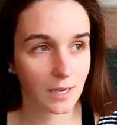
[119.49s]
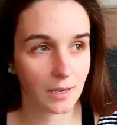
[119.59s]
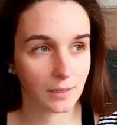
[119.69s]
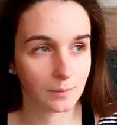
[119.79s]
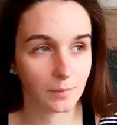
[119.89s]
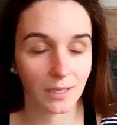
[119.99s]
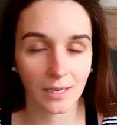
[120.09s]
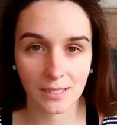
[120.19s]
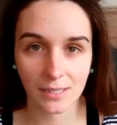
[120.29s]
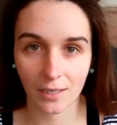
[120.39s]
my nana said
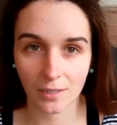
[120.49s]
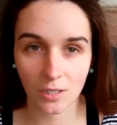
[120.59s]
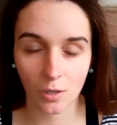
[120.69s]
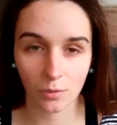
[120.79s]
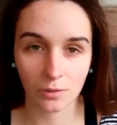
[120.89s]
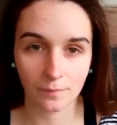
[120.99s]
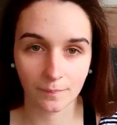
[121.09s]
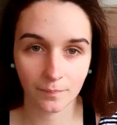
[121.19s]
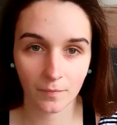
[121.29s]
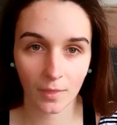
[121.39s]
I told him
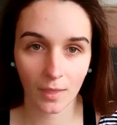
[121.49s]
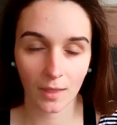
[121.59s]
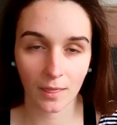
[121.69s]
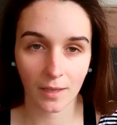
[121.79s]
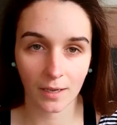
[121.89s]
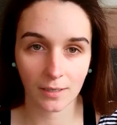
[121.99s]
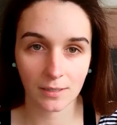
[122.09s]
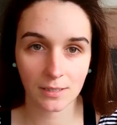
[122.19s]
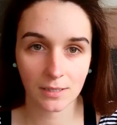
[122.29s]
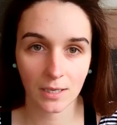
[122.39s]
that
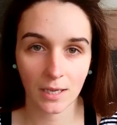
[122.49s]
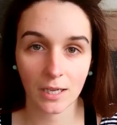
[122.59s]
he should